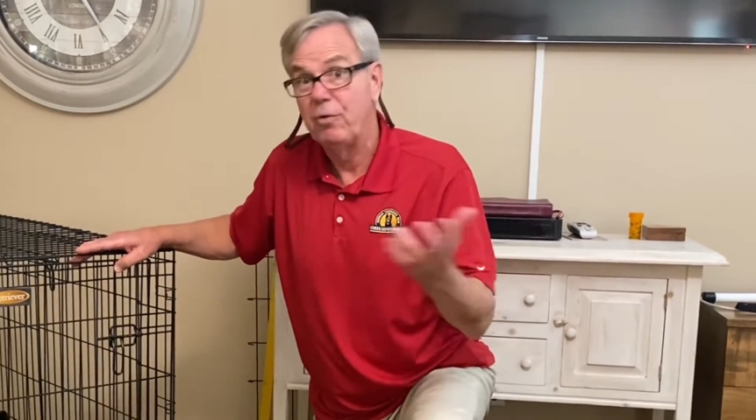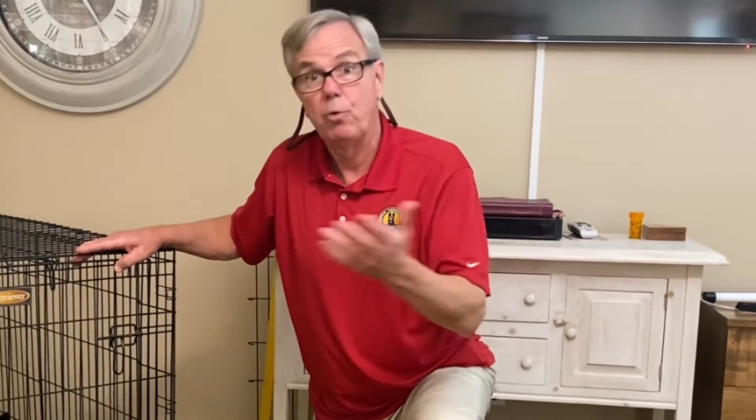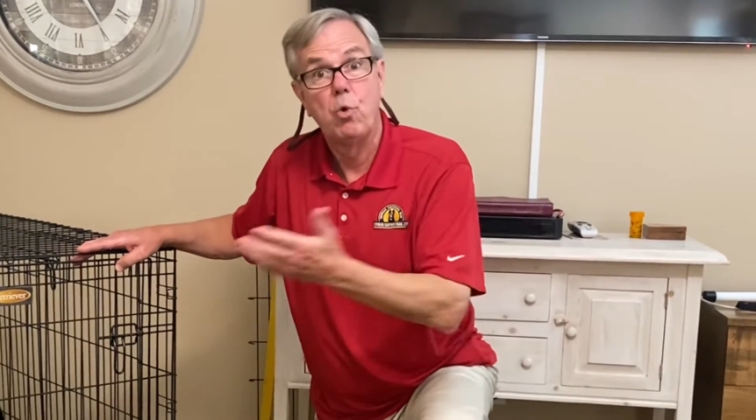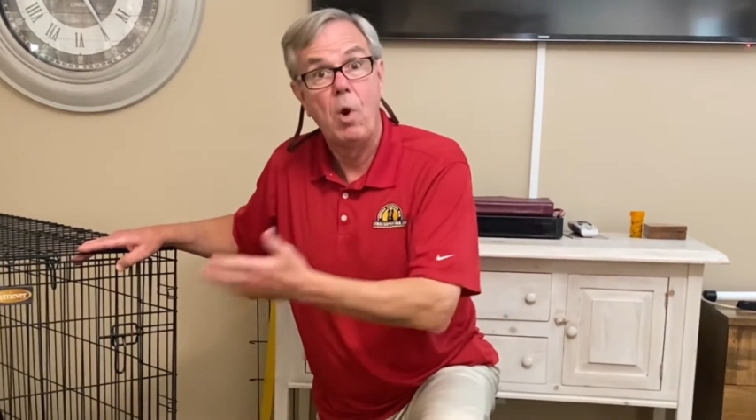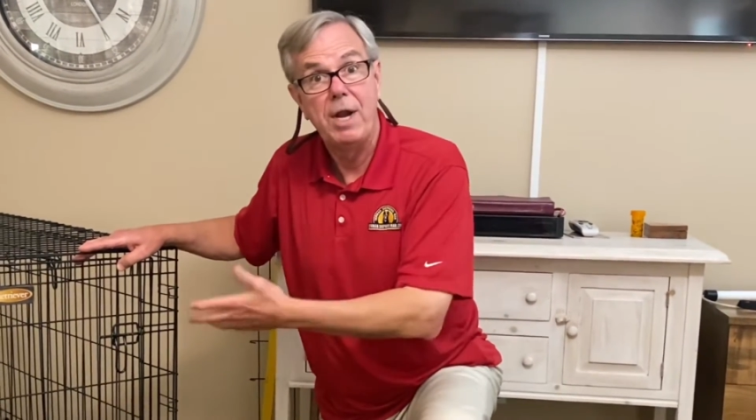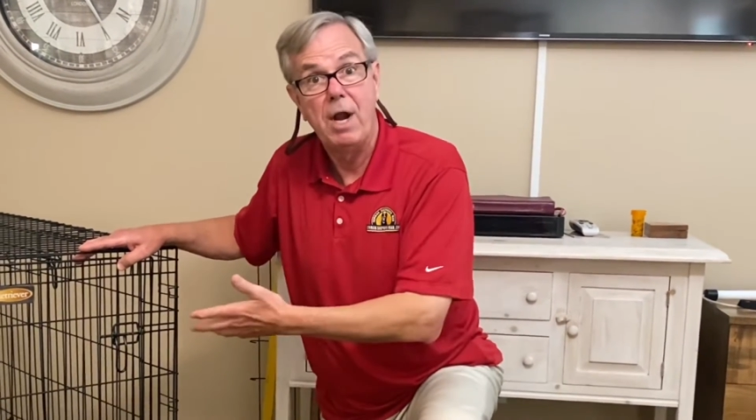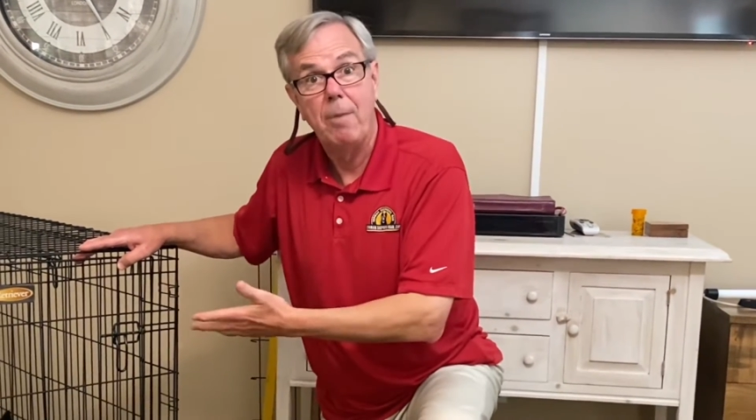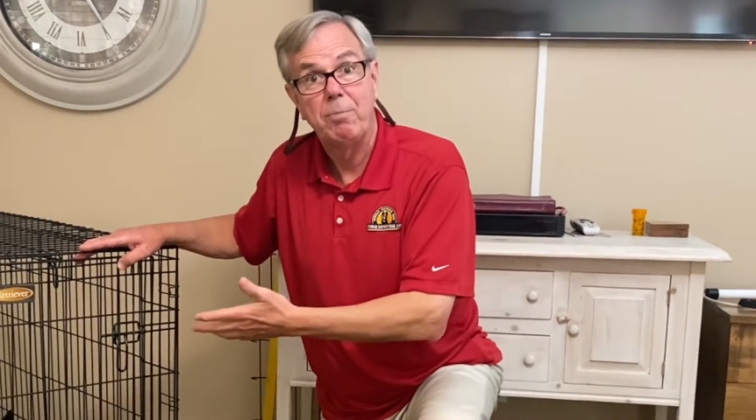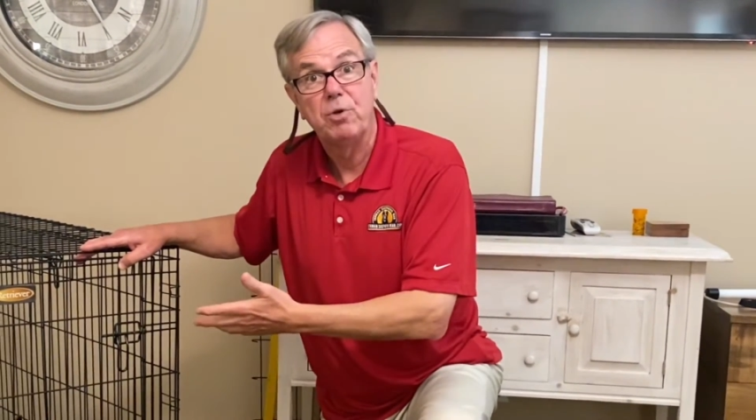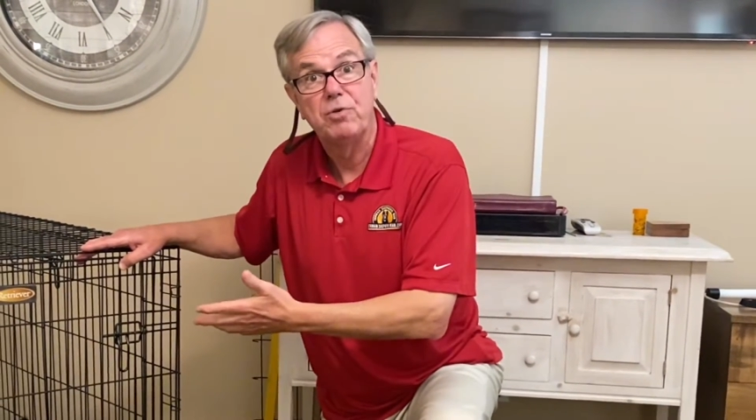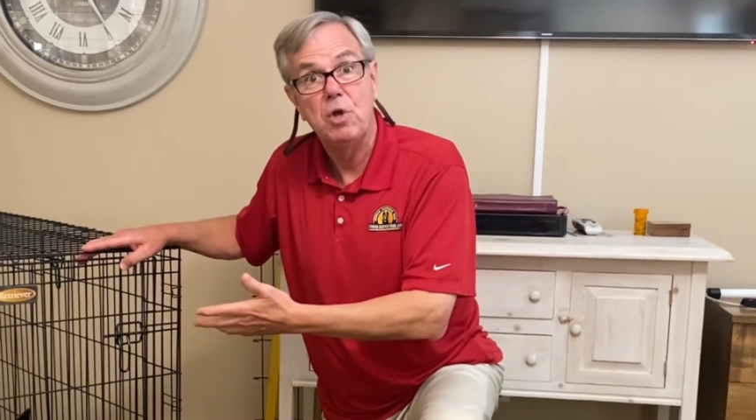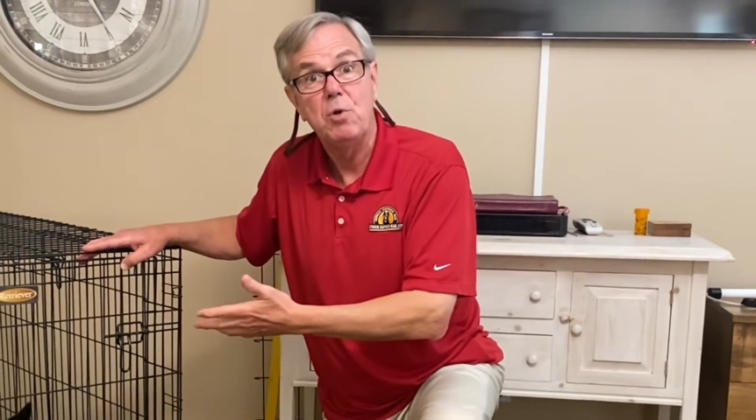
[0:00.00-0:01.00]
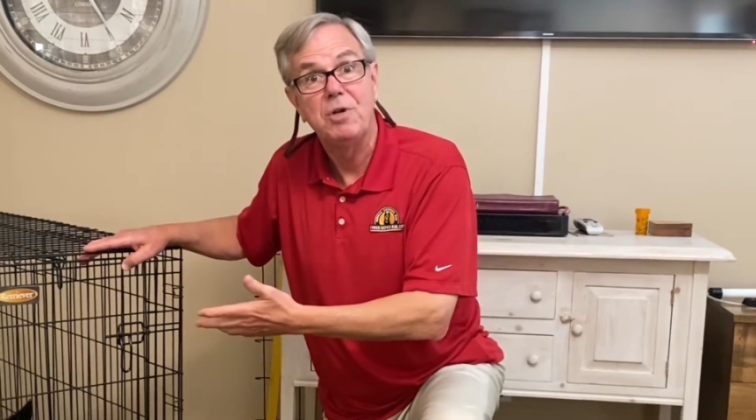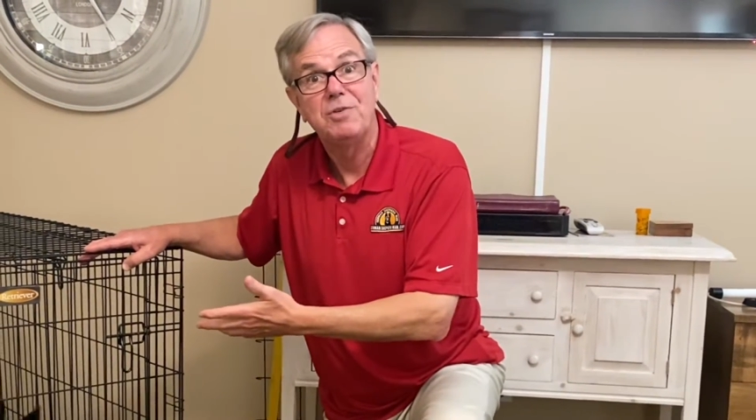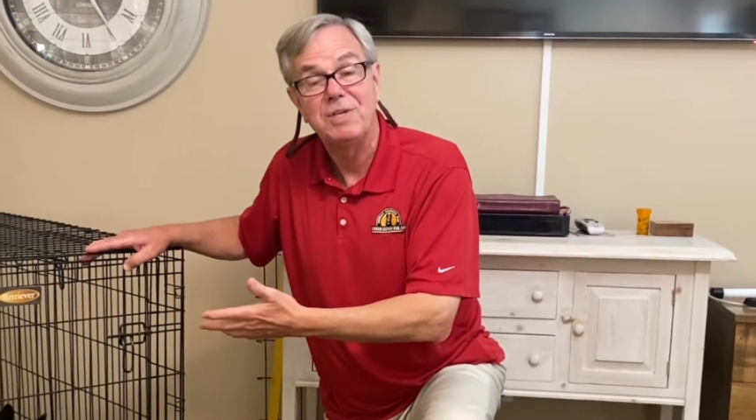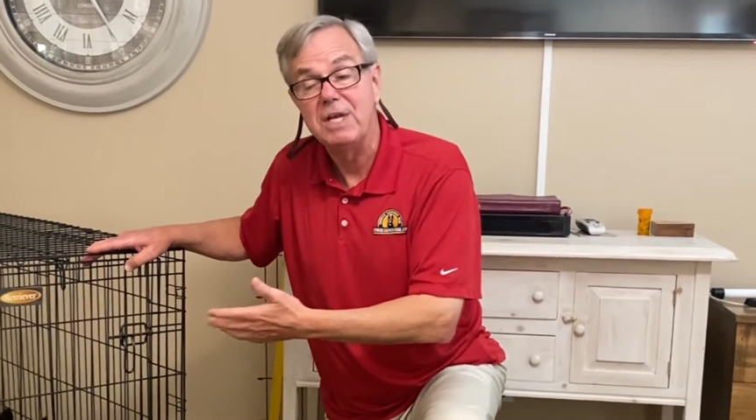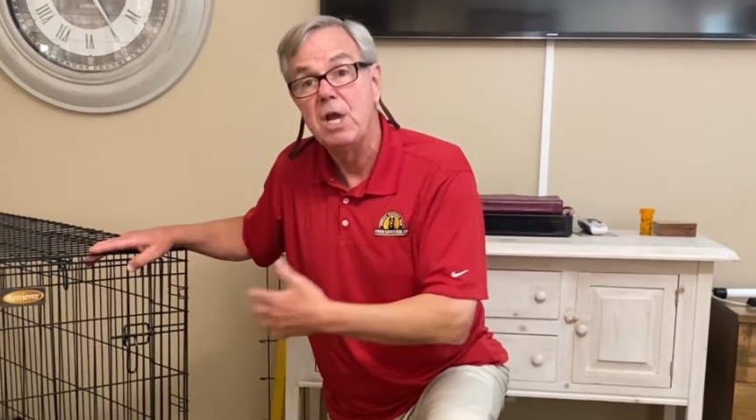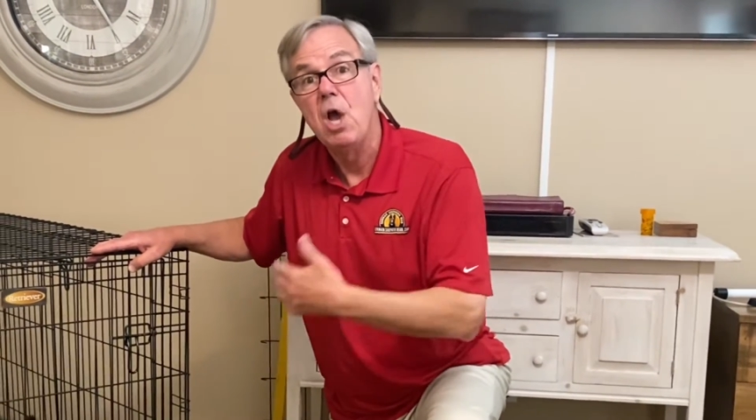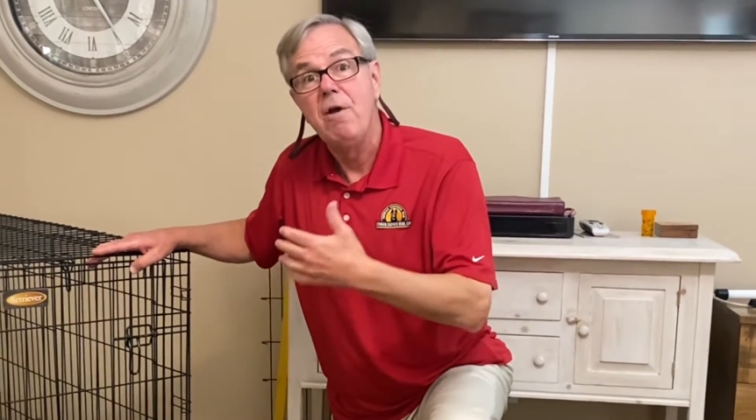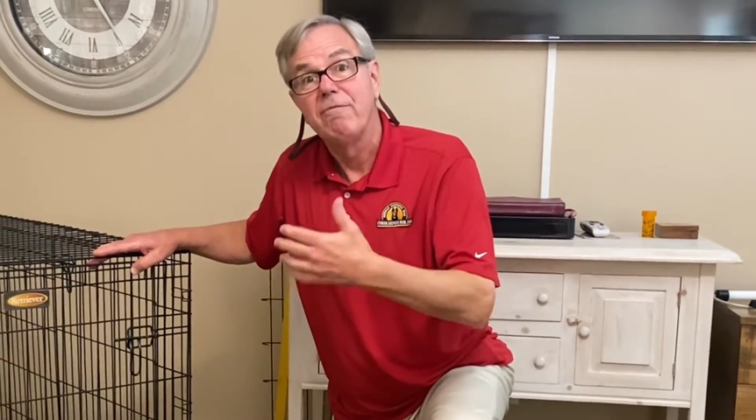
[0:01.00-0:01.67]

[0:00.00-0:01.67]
a great opportunity